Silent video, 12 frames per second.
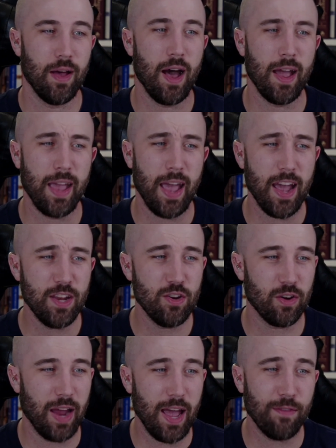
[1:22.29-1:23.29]
I had
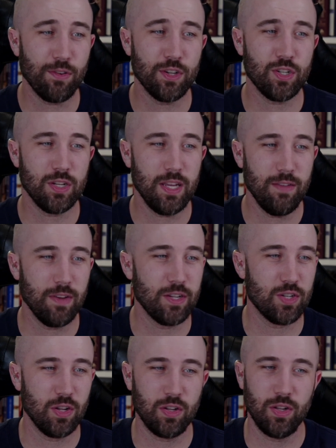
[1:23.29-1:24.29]
your average
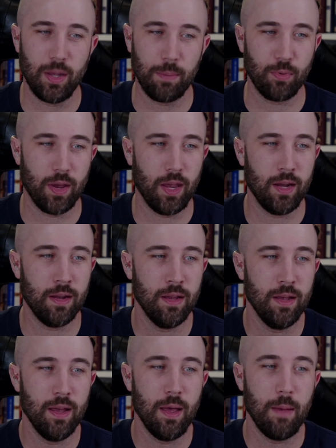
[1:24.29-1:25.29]
evangelical upbringing,
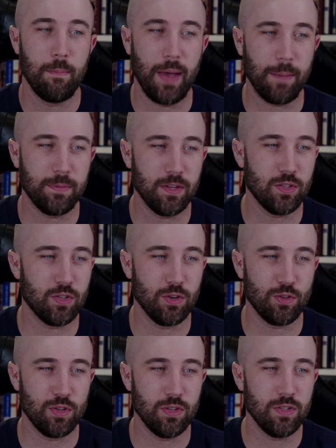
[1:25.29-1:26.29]
Baptist
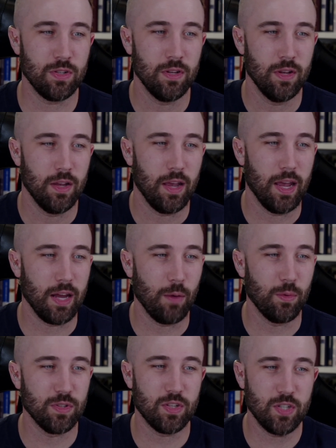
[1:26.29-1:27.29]
churches, and I
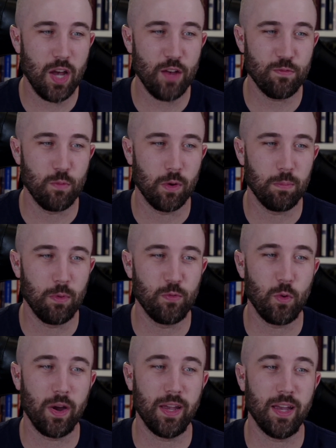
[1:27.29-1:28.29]
was a sophomore
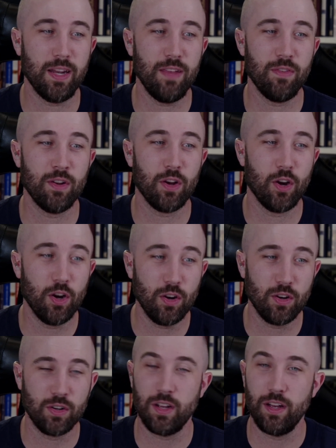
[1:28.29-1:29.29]
before I had even
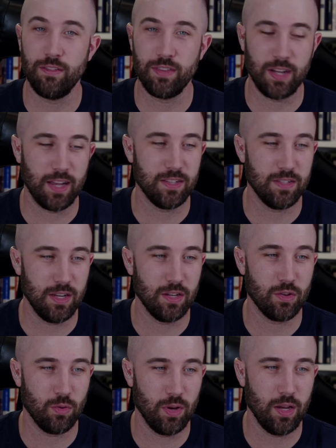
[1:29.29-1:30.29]
heard of the
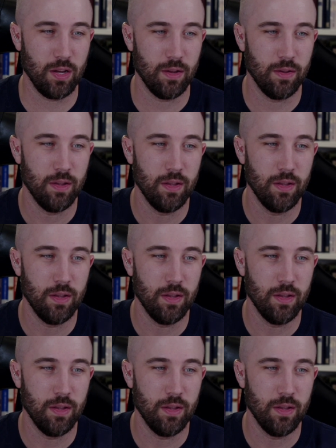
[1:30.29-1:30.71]
Nicene Creed.